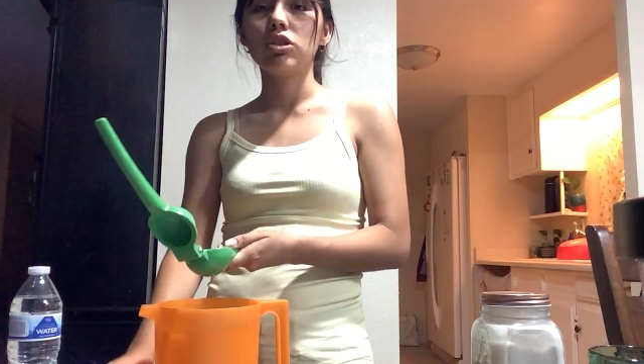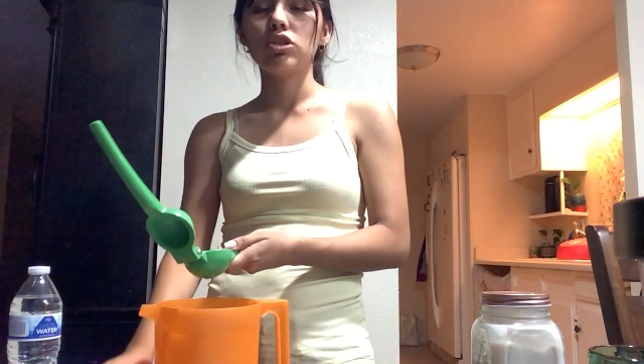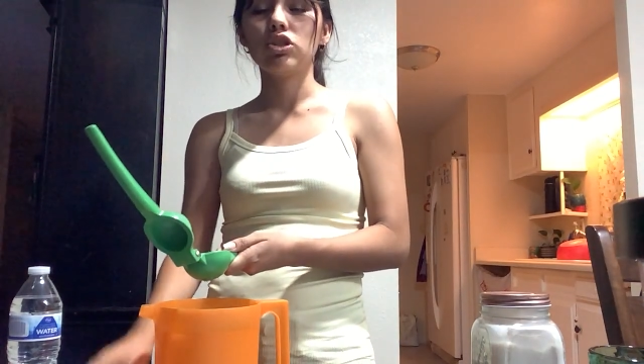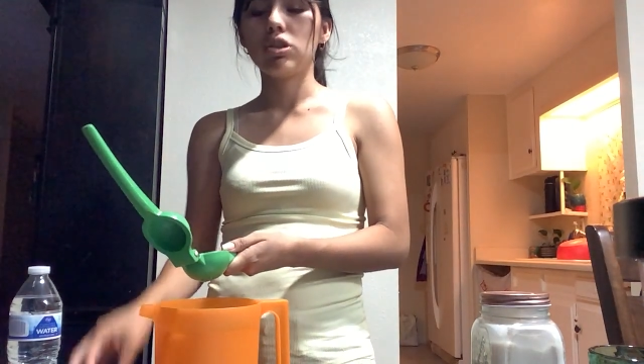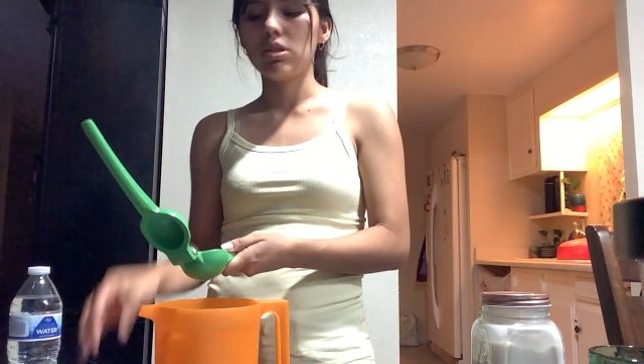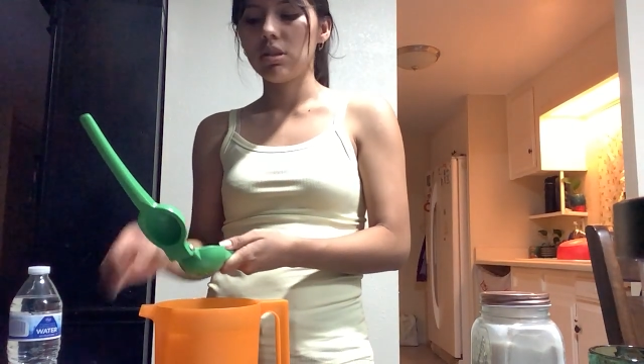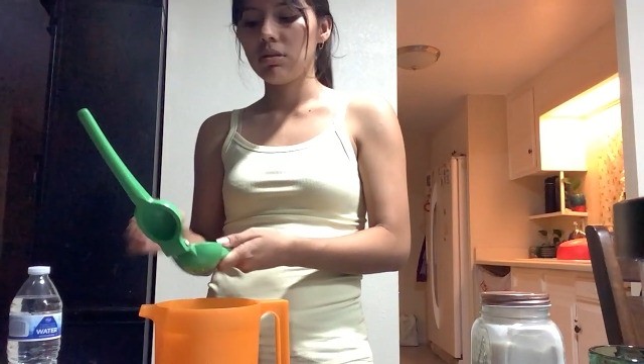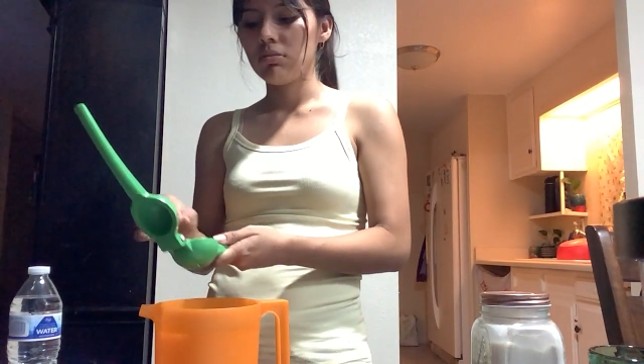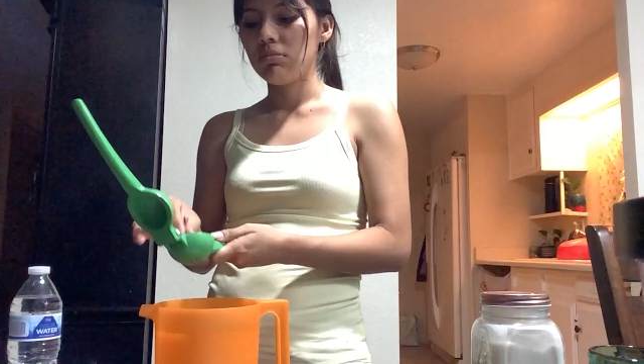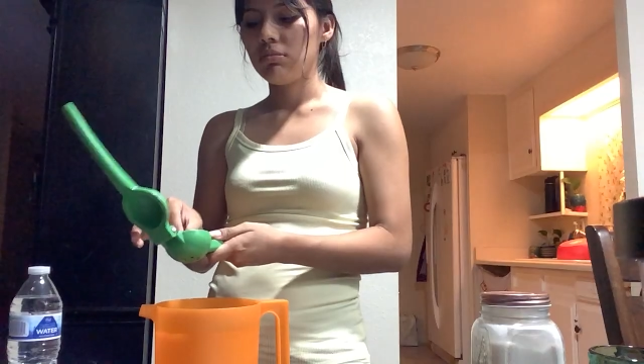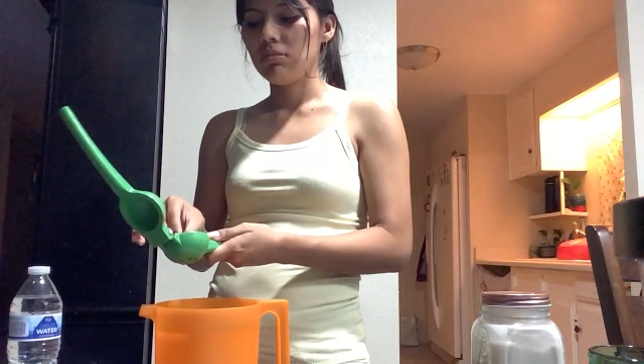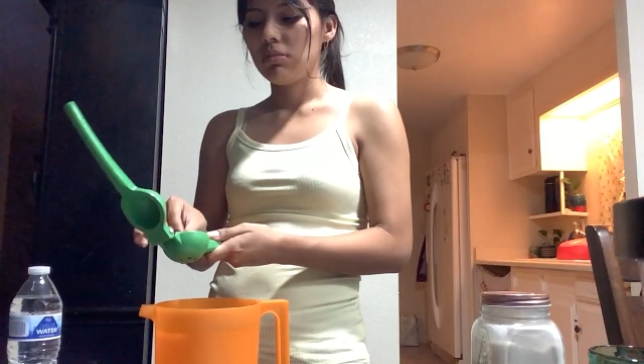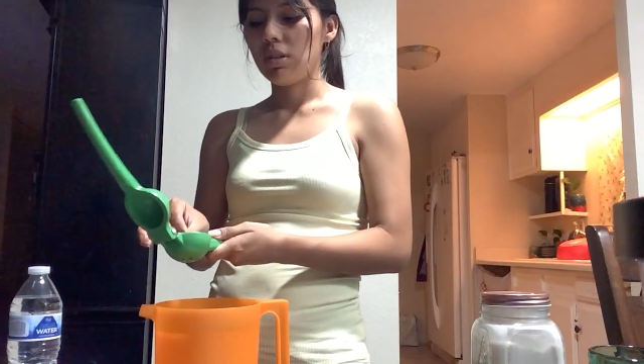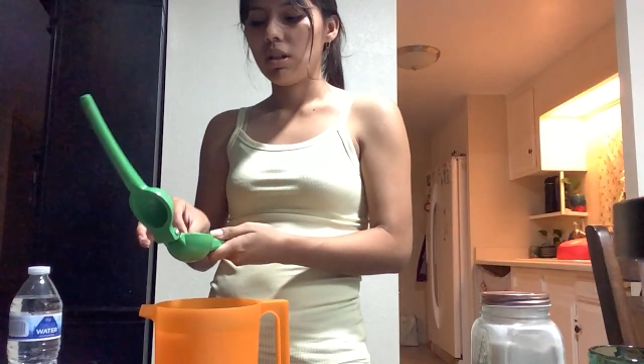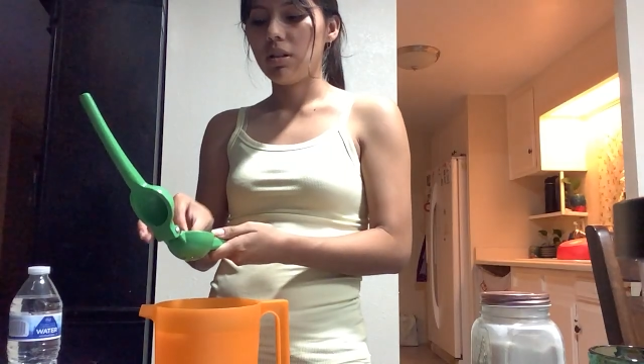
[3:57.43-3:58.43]
jar
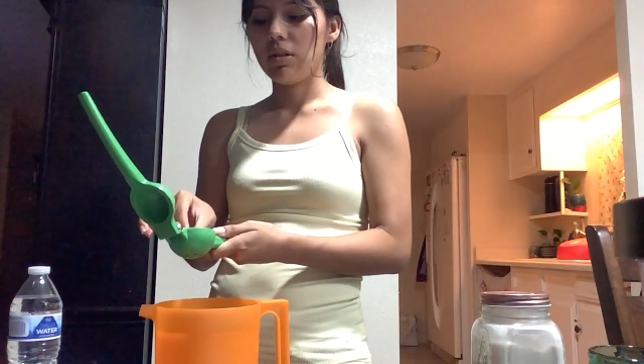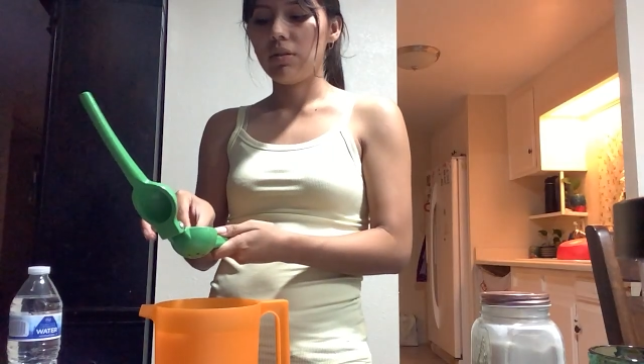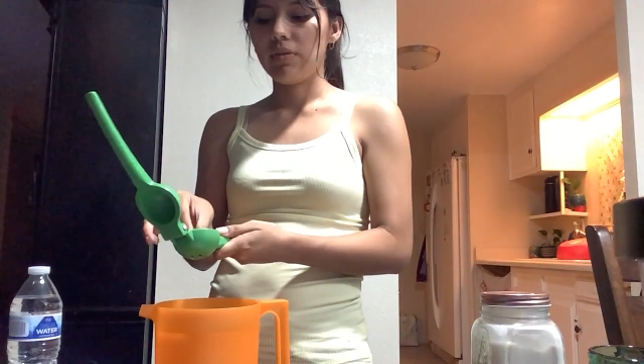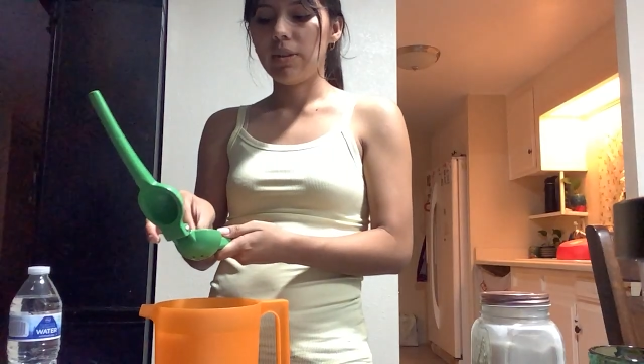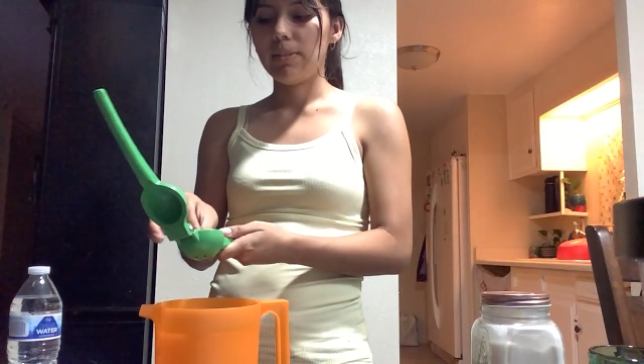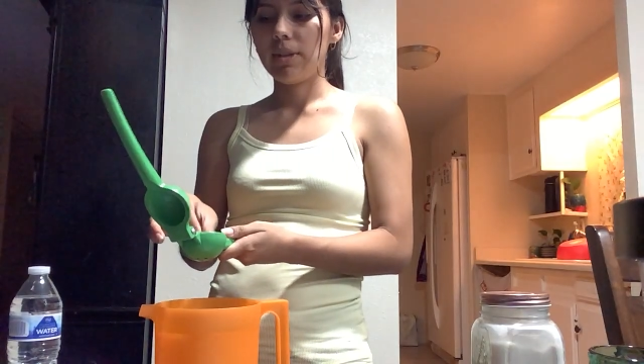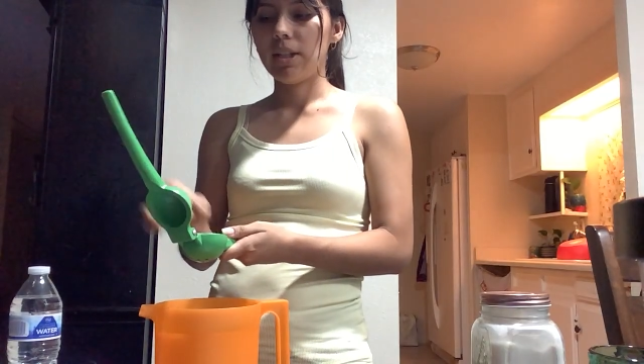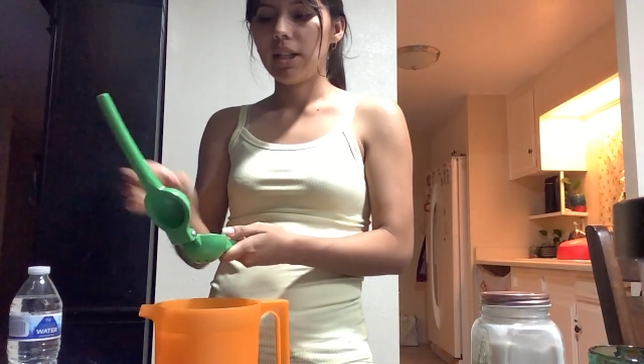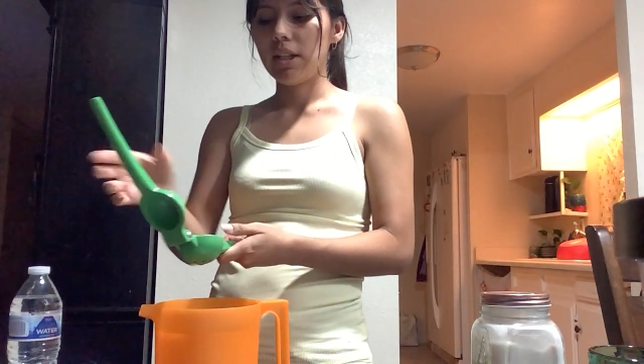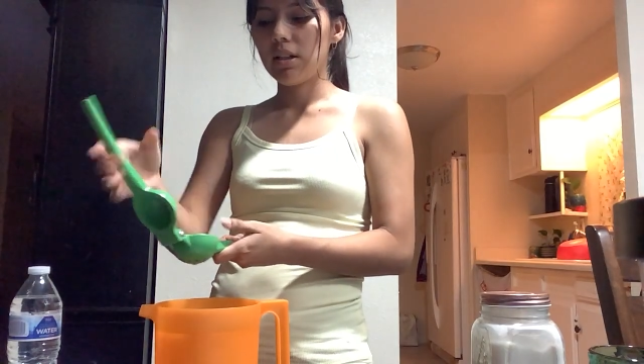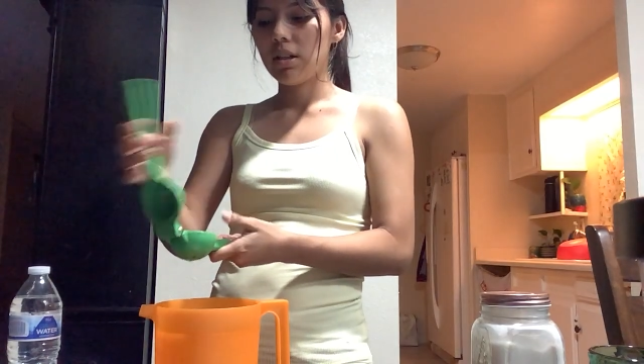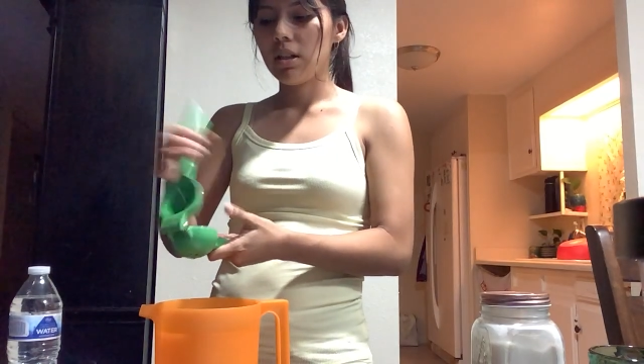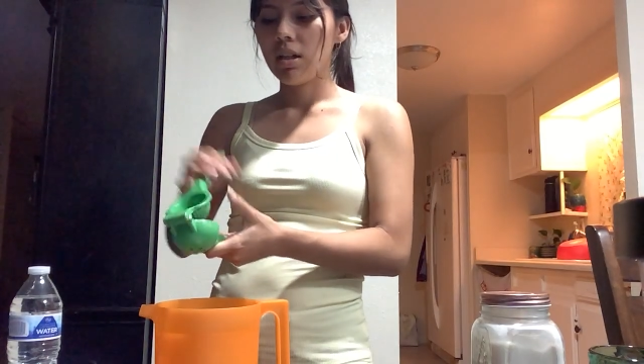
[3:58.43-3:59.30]
of lemonade